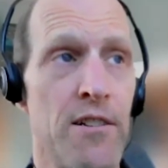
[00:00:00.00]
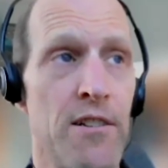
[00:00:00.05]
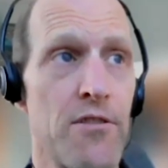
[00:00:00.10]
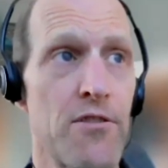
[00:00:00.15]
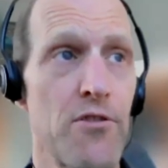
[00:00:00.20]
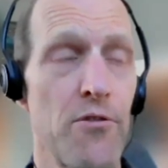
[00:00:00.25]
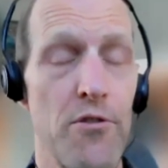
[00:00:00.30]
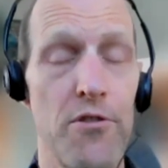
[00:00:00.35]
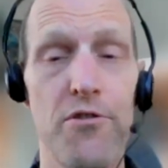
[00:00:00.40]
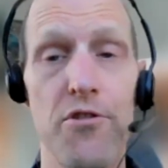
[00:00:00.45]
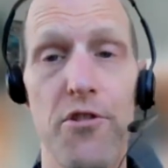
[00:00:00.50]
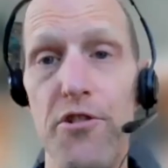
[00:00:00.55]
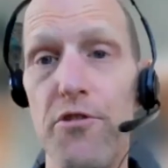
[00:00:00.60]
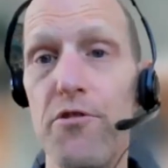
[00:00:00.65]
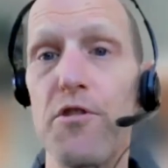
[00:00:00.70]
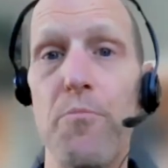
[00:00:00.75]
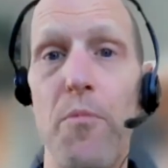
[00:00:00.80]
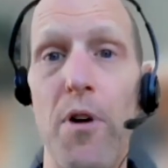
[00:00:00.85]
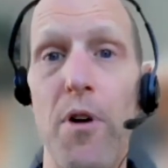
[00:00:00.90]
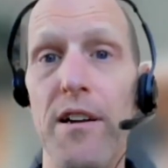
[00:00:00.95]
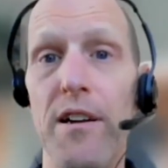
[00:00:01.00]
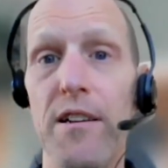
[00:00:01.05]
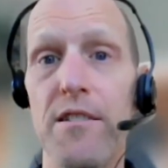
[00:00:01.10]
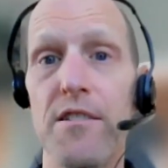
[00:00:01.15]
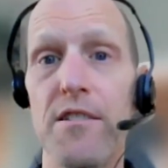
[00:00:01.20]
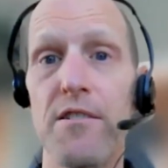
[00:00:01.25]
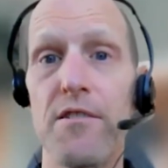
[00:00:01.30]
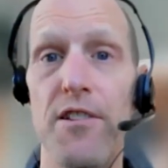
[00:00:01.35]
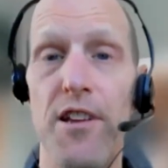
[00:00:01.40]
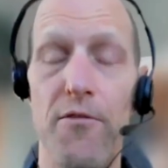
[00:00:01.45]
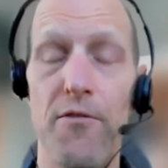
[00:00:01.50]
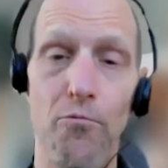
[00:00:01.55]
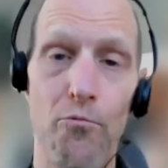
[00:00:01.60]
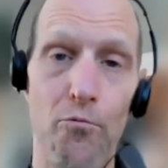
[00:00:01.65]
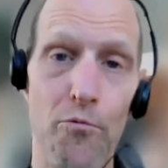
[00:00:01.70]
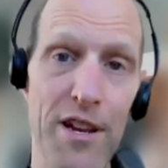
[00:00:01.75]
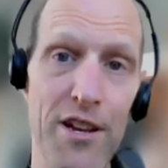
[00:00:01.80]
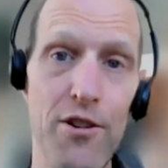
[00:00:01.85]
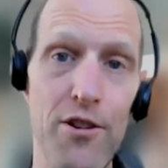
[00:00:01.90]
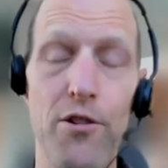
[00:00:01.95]
So those are huge markets that
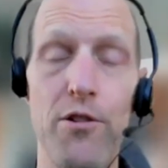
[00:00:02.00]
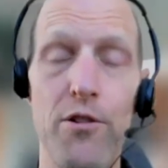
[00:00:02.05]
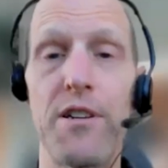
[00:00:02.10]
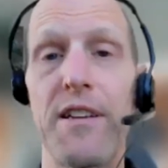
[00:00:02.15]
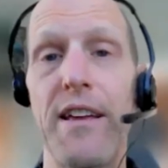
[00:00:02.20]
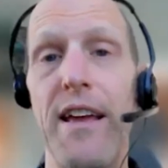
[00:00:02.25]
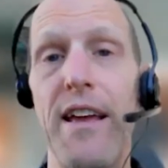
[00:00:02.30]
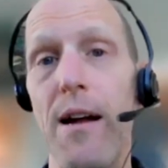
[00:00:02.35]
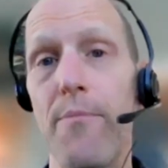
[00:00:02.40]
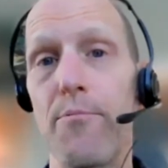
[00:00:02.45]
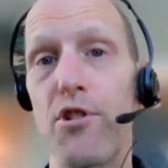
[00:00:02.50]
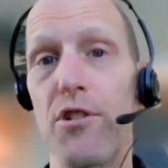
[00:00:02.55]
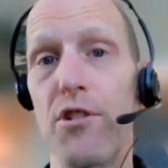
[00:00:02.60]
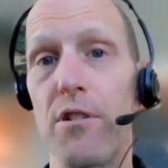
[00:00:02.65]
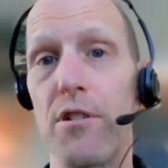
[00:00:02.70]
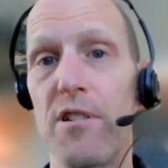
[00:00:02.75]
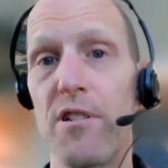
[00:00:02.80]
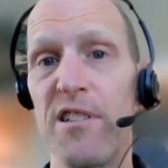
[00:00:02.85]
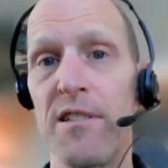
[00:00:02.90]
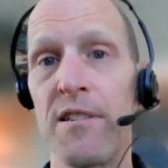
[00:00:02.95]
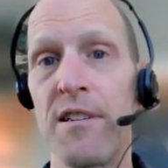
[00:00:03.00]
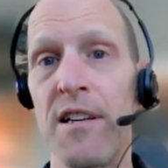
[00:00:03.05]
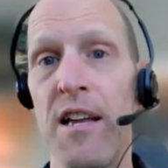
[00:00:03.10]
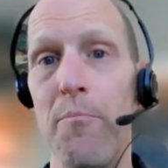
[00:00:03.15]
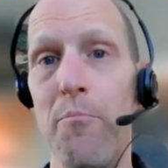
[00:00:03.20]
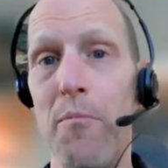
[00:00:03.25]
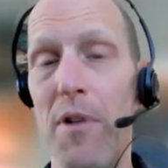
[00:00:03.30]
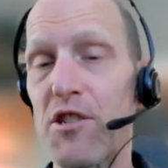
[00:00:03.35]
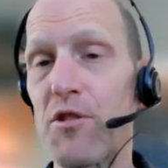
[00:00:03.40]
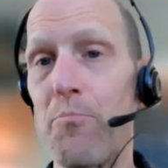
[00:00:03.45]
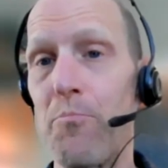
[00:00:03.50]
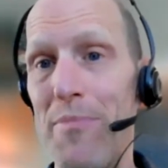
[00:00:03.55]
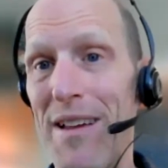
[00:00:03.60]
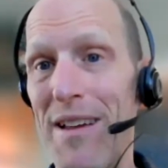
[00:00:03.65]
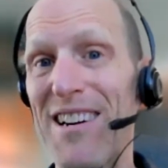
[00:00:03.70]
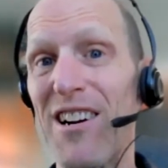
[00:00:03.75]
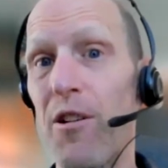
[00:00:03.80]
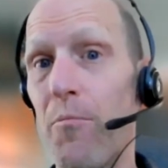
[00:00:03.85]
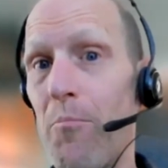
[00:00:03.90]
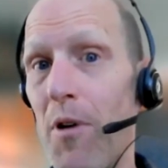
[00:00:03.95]
we could capture, and much
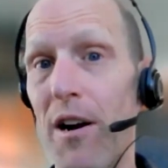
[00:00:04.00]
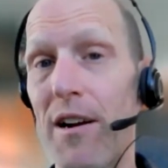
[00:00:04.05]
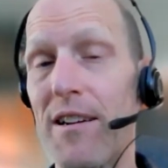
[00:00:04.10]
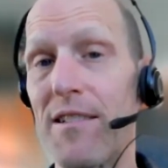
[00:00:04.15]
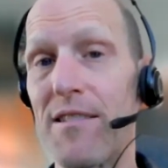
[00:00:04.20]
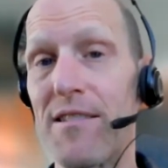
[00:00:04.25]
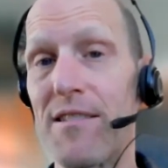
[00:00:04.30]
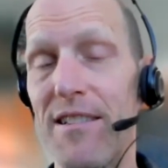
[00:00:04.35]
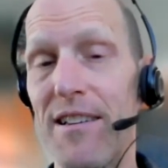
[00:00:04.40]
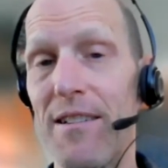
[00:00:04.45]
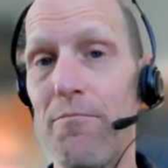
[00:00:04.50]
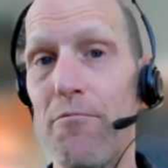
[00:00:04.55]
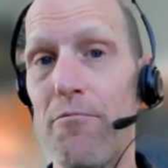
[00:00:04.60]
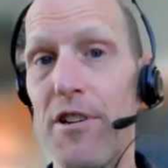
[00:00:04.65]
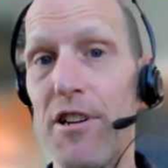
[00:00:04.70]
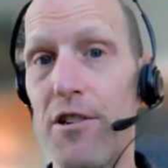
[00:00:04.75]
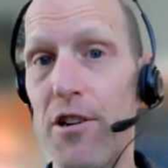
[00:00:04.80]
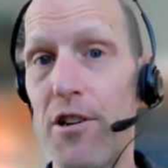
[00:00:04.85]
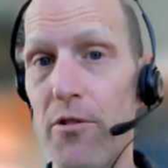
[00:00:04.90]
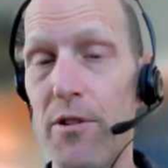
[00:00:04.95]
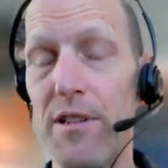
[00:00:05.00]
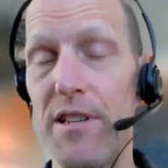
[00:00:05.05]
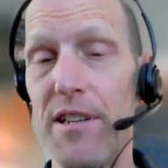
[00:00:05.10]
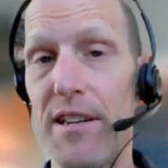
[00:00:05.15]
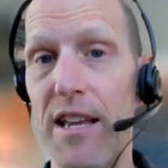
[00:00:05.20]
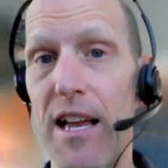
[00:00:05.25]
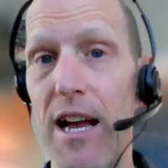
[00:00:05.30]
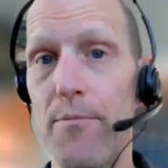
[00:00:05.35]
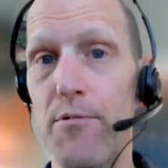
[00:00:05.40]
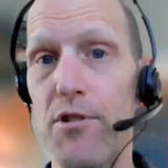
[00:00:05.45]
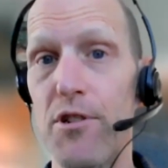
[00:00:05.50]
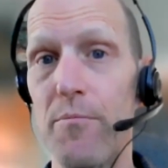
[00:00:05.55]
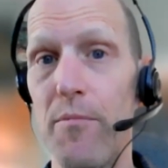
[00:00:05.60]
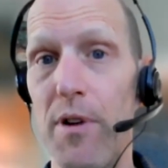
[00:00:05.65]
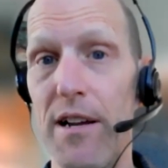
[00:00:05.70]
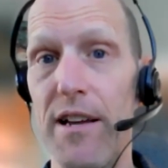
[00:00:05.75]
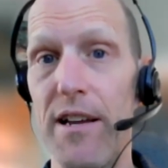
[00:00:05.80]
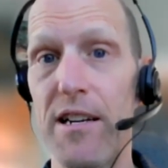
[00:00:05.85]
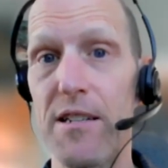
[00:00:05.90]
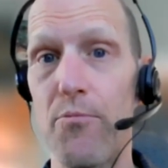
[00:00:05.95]
bigger markets than we currently capture
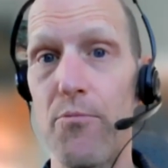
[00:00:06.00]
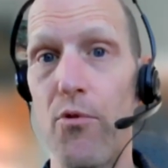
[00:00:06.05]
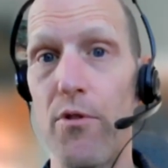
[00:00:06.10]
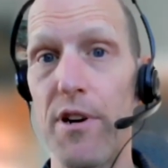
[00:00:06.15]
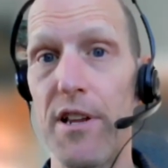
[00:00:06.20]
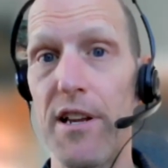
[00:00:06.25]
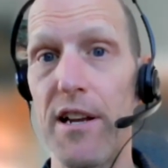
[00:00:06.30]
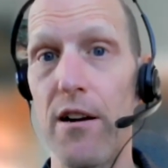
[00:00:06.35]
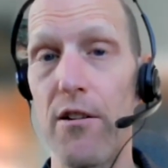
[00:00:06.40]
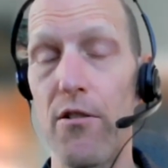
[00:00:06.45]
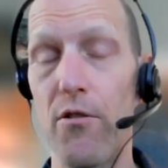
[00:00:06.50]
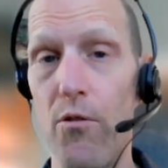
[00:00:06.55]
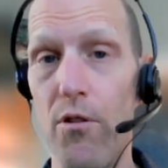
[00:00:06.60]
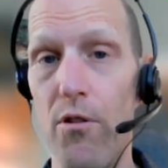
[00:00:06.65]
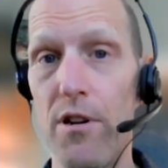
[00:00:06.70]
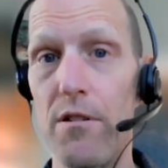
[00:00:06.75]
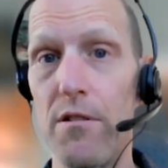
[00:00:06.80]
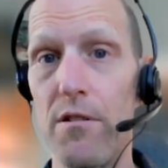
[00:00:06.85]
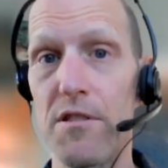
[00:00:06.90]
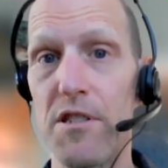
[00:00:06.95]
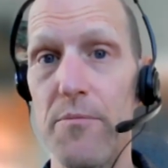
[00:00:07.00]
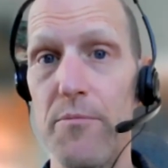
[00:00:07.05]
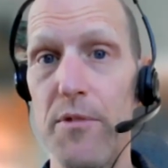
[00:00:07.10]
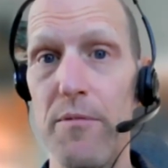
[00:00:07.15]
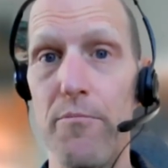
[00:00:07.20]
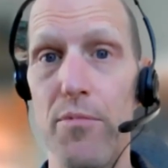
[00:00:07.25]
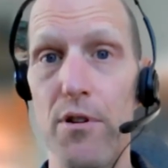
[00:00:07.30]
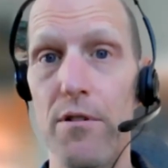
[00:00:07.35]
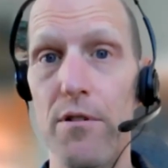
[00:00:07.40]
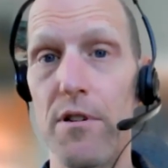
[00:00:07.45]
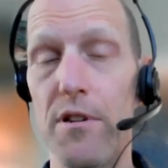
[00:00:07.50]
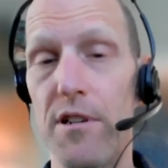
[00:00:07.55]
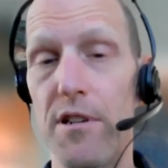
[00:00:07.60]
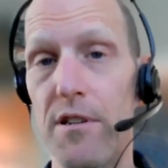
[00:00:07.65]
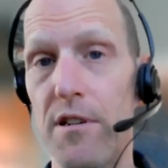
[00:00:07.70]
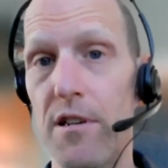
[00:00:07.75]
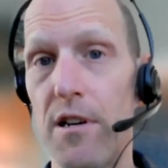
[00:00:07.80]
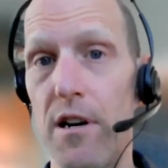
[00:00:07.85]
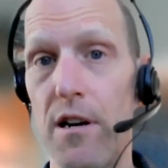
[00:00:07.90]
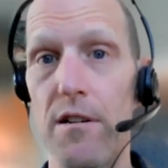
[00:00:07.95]
by exporting our oil to be burned
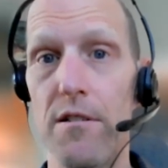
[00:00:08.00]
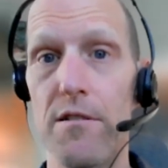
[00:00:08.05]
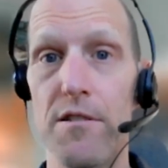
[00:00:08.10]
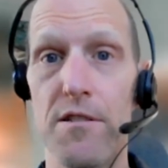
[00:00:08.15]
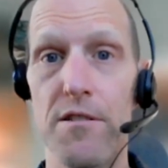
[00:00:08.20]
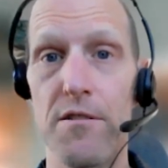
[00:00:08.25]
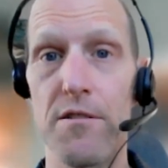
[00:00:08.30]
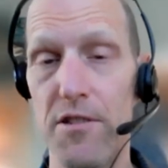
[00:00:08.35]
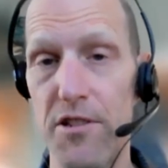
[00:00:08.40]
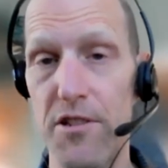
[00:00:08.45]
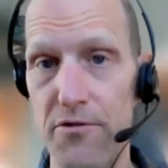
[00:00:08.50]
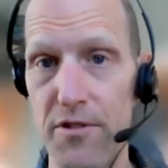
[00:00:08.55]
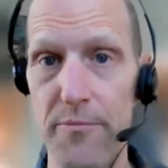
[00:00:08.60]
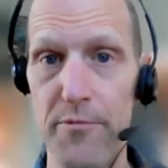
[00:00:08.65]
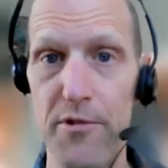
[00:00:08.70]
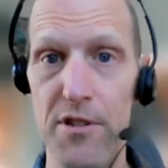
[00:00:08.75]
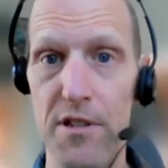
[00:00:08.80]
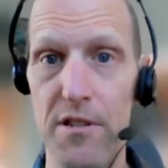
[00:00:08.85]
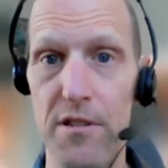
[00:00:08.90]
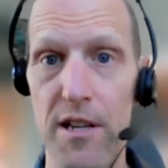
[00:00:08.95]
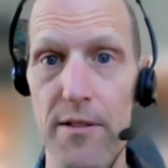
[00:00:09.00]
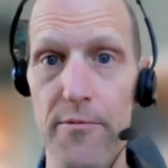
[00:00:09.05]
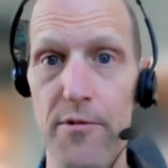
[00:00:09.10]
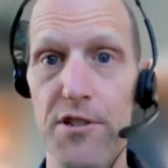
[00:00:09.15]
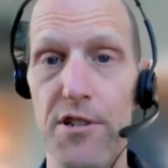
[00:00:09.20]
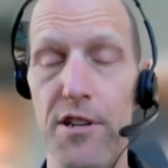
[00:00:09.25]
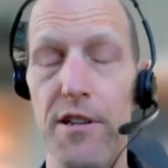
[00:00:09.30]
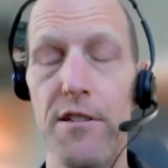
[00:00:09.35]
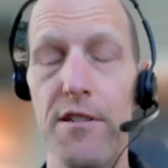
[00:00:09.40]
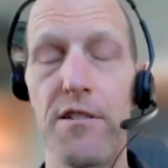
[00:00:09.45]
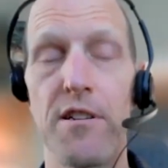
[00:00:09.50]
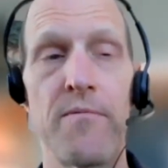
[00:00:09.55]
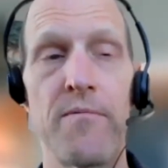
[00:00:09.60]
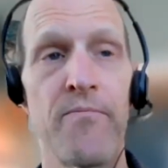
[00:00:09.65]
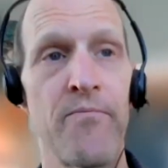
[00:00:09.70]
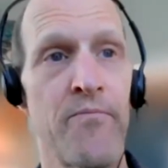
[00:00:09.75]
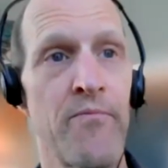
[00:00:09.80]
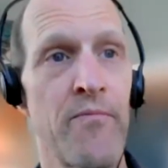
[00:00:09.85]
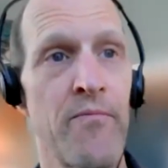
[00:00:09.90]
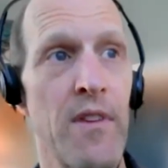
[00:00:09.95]
in cars to contribute to climate change.
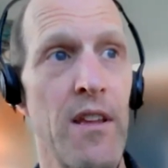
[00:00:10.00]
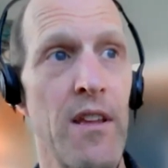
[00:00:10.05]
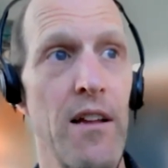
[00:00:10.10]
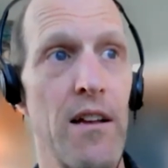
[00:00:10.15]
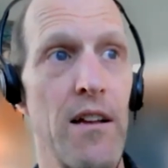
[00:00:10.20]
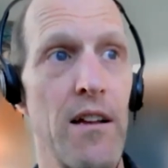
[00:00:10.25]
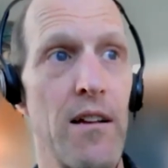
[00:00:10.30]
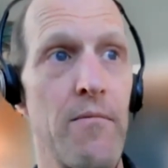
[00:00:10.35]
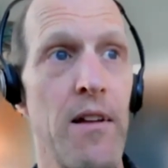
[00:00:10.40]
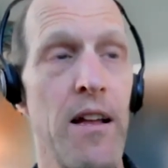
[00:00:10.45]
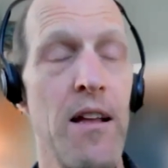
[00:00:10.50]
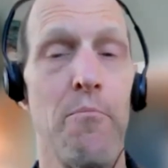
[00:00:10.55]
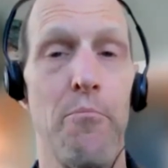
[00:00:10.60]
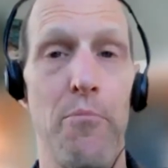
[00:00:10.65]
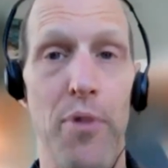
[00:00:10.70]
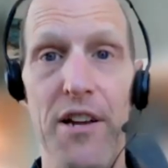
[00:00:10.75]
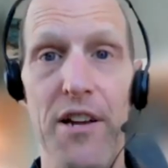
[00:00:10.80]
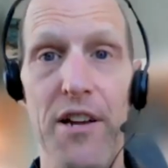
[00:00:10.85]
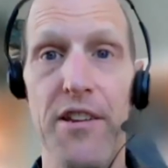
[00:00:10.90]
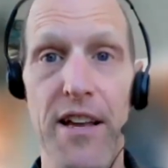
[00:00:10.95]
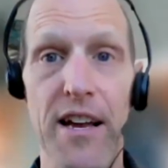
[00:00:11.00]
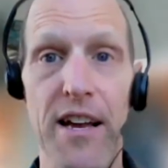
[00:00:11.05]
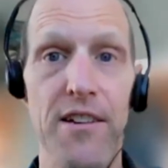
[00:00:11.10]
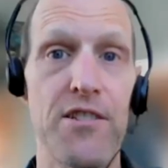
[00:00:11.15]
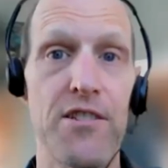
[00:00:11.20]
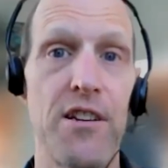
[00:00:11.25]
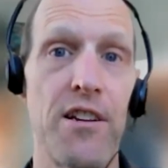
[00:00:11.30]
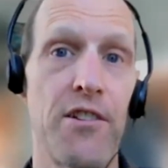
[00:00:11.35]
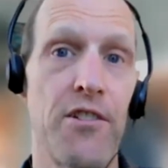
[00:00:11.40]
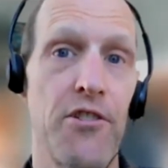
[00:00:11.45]
But yes,